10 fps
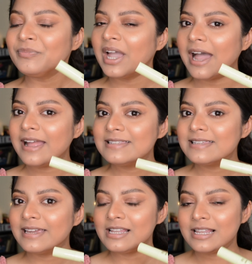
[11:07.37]
I'd
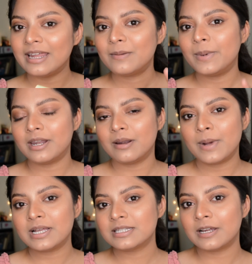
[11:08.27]
say it'll get better
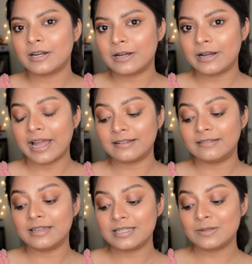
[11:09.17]
mascara at
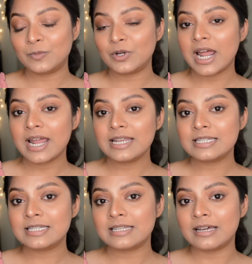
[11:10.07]
this
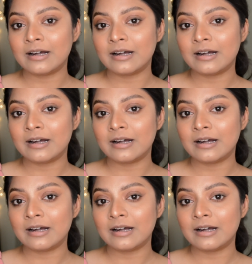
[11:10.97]
price.